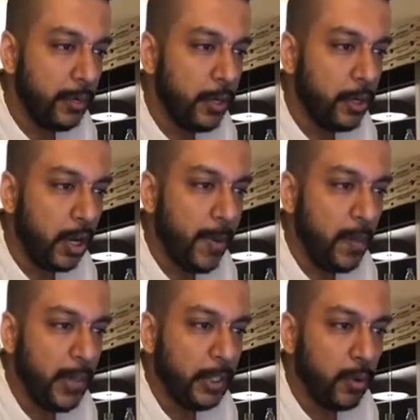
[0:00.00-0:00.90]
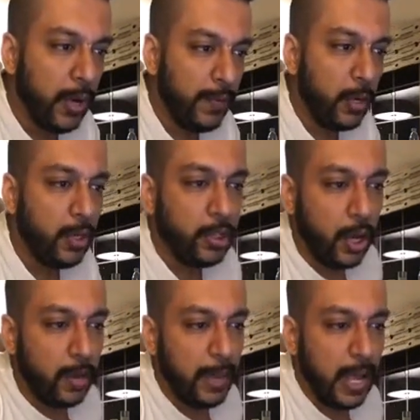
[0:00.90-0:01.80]
So we're going to talk about Bitcoin. We're going to
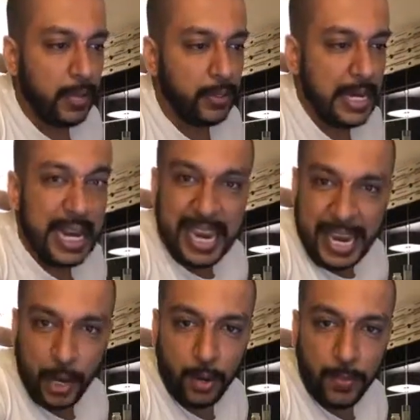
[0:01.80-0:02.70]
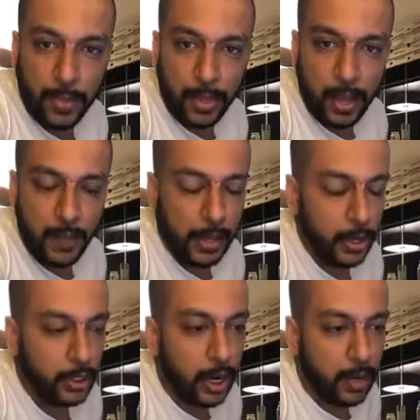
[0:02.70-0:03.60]
talk about Neo. We're
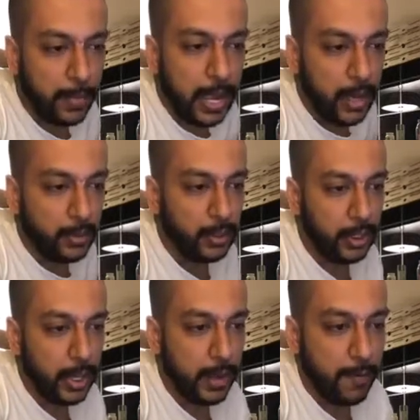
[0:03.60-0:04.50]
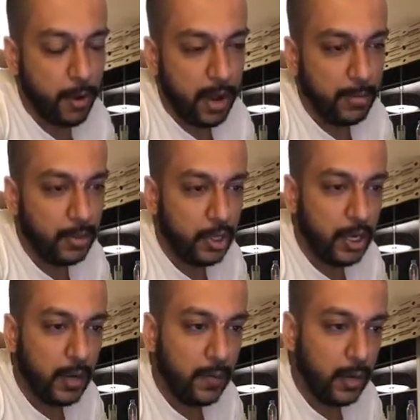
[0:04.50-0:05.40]
going to talk about
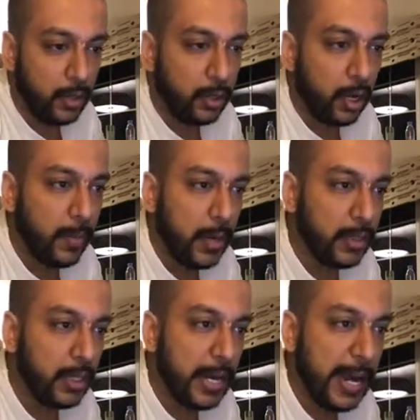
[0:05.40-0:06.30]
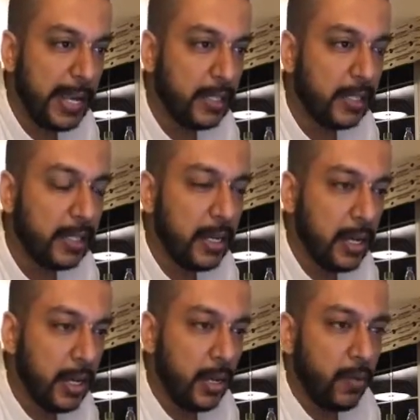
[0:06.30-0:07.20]
OMG. We're going to talk about 10x.
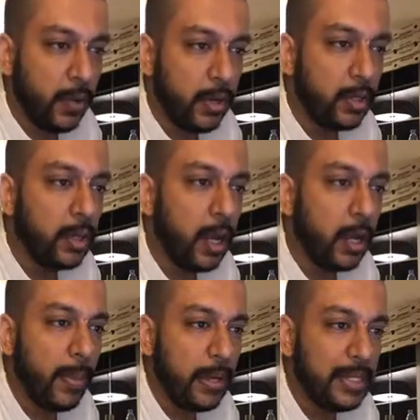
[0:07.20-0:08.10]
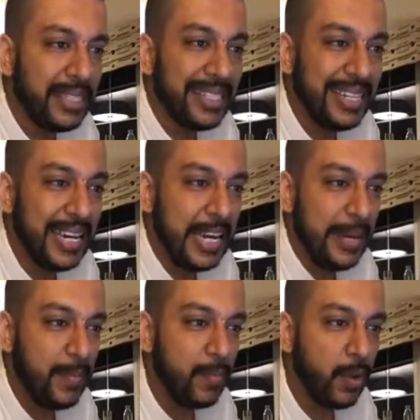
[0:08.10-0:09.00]
We're going to talk about
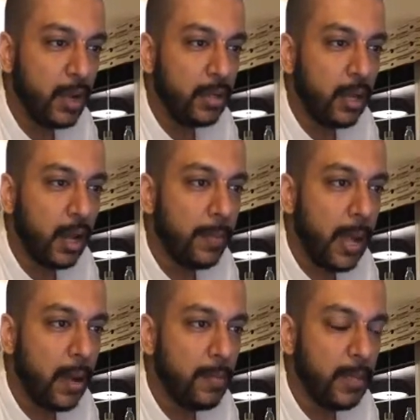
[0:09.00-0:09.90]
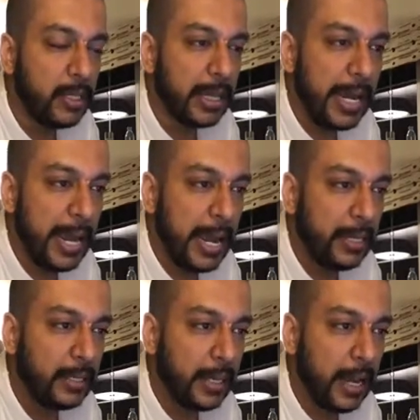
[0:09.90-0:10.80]
Steam. We're going to talk about
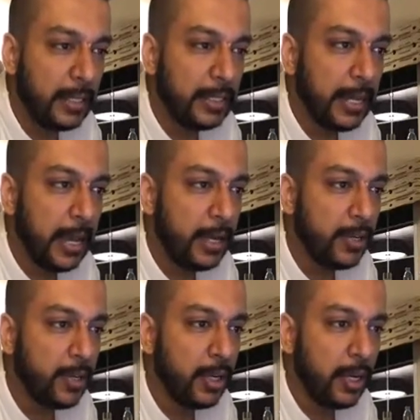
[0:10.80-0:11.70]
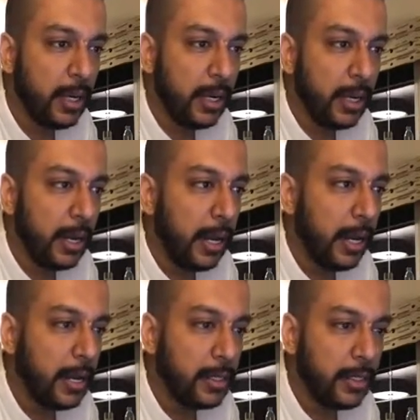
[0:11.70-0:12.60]
BitConnect, AdsCash,
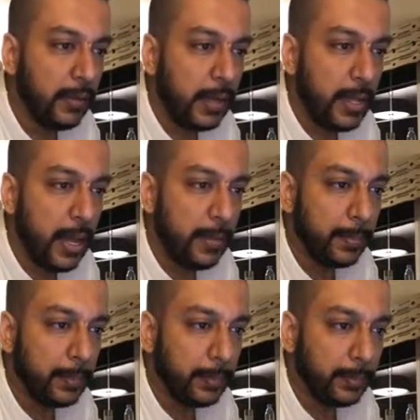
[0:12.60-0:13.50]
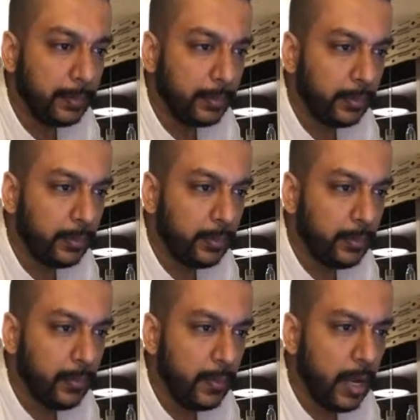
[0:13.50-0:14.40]
and stuff like that.
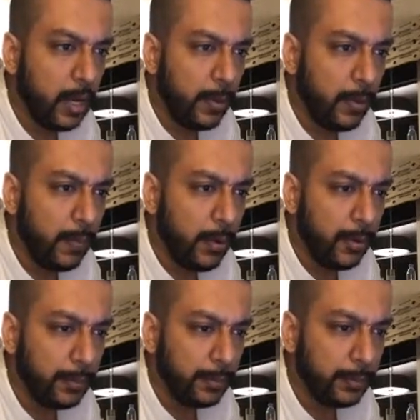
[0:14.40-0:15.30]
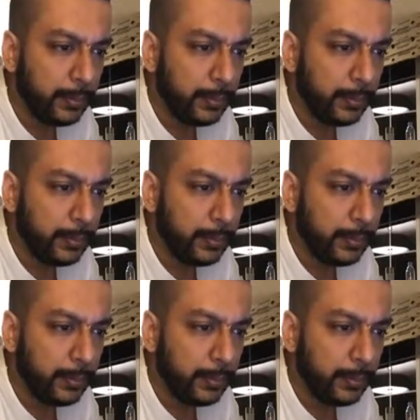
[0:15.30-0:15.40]
And a couple of more.